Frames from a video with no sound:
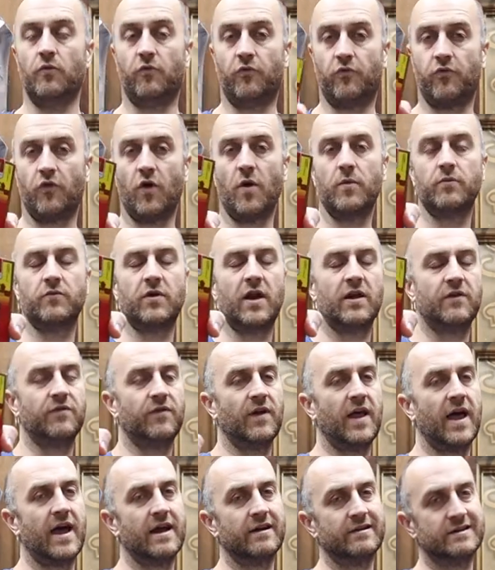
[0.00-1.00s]
from red
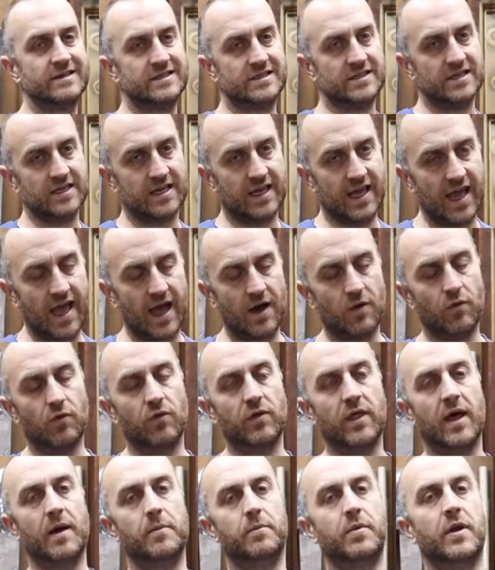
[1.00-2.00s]
flower, is to get
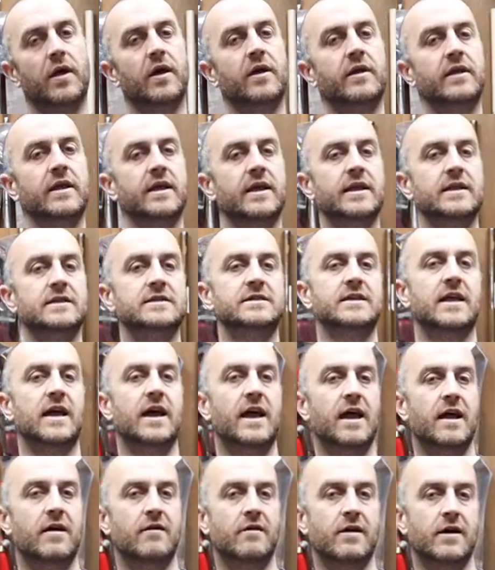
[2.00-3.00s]
all that blood into
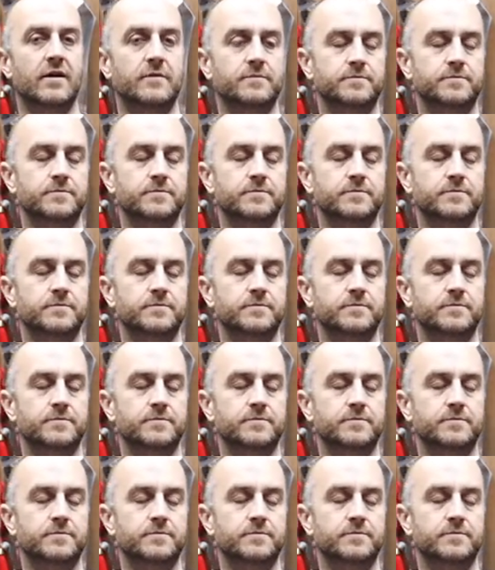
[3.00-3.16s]
that area.